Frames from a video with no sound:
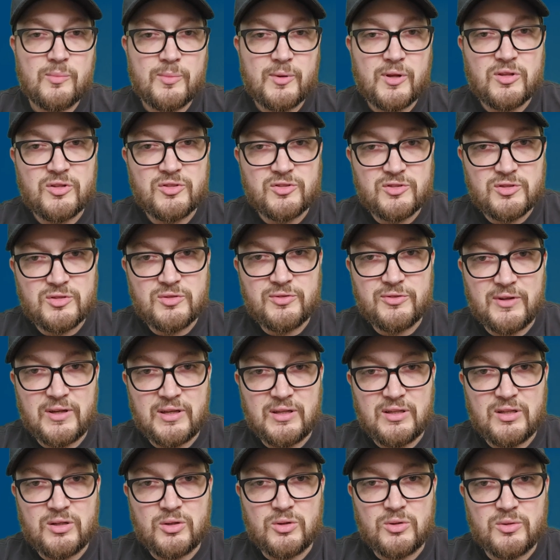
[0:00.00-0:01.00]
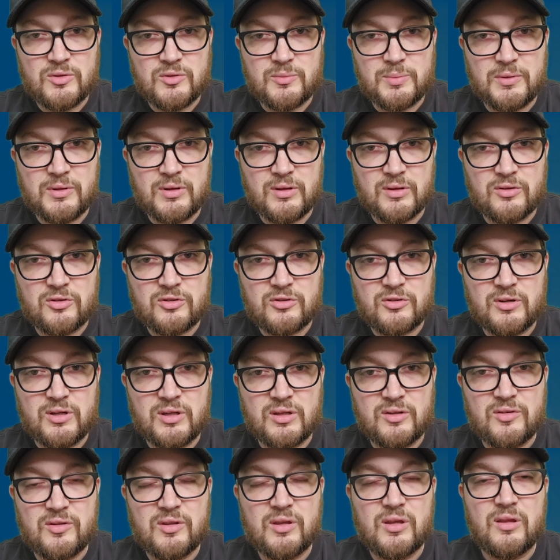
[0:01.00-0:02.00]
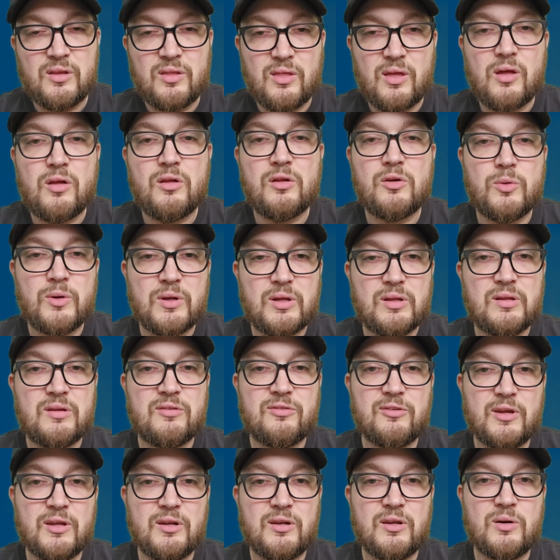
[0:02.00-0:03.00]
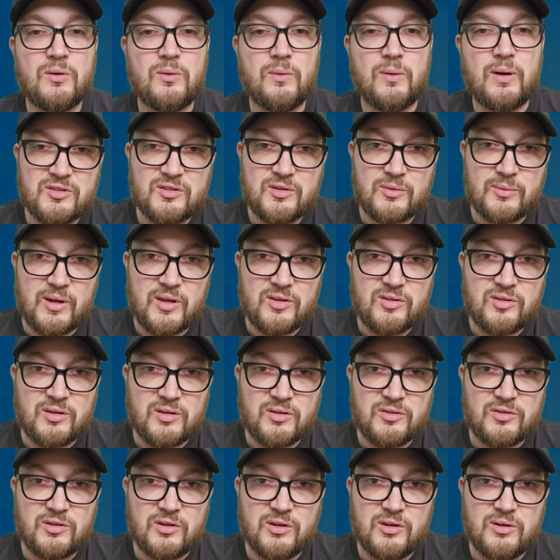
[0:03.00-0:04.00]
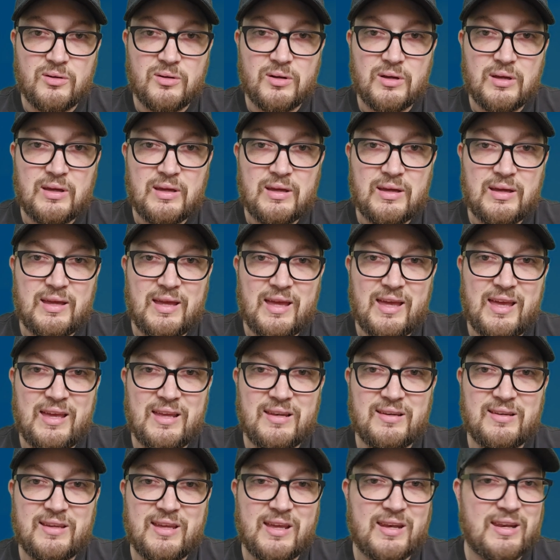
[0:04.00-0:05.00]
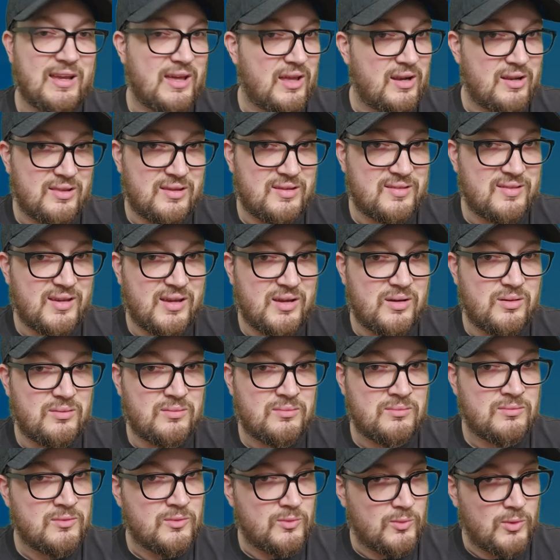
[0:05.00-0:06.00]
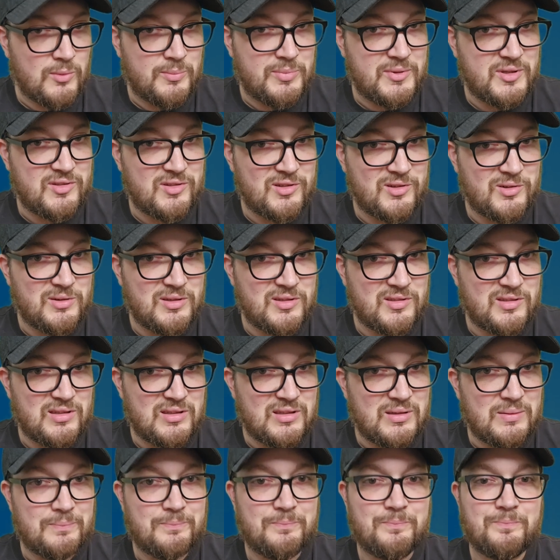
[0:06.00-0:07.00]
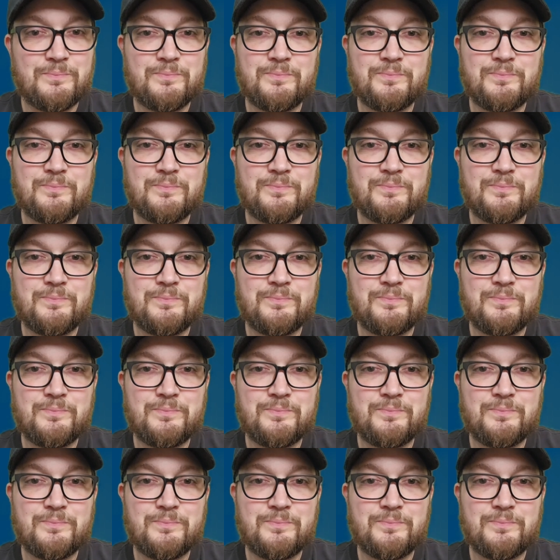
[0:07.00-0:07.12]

the brothers do find out who is pulling the strings, they'll quickly find out it's just a wrestling show, and getting out of the town won't be so easy.